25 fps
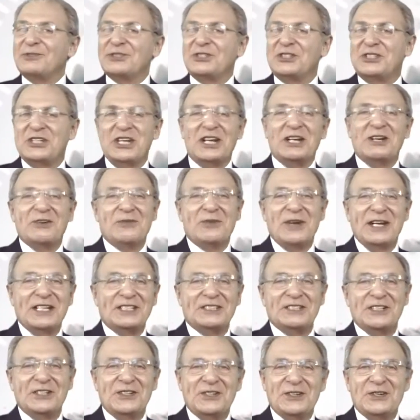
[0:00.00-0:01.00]

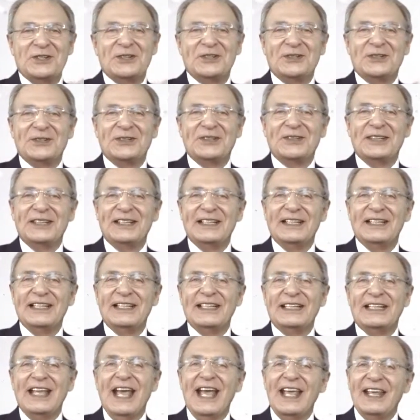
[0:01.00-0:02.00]
Generation Young.
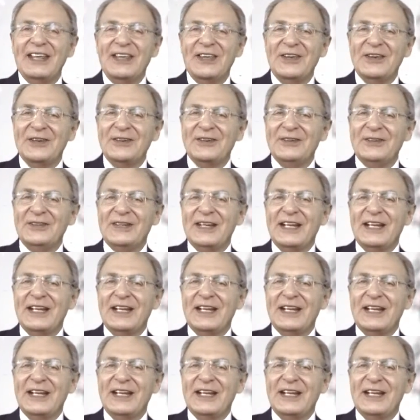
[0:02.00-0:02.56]
Thank you